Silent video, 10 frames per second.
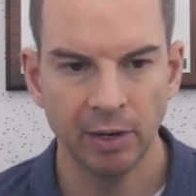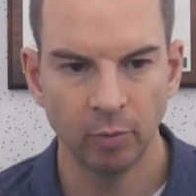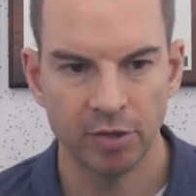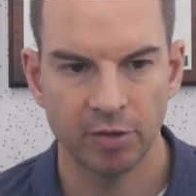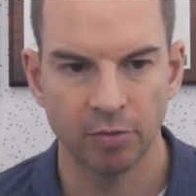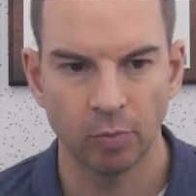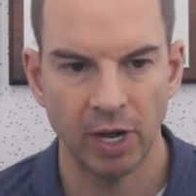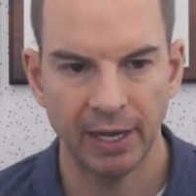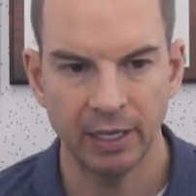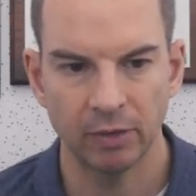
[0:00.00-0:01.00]
which is
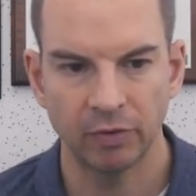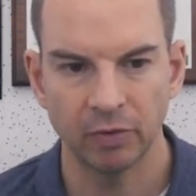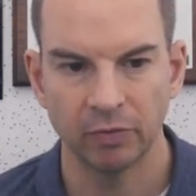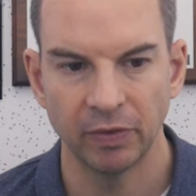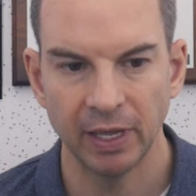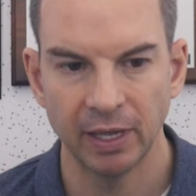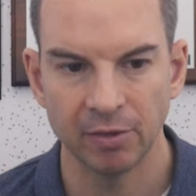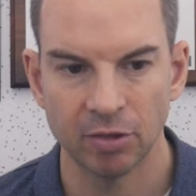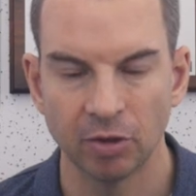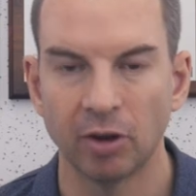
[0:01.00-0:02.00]
why if config
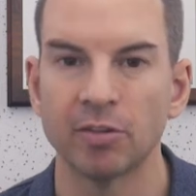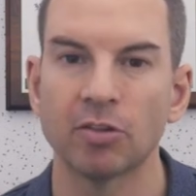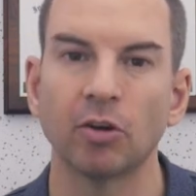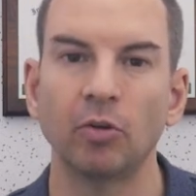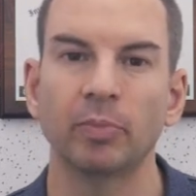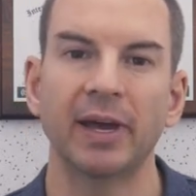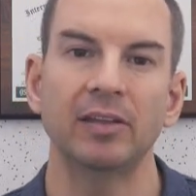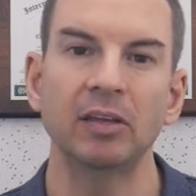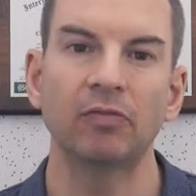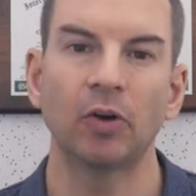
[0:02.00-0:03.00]
is not installed by
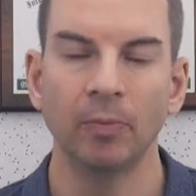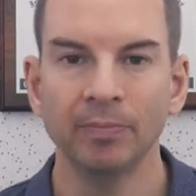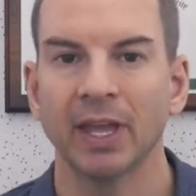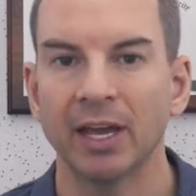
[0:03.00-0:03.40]
default,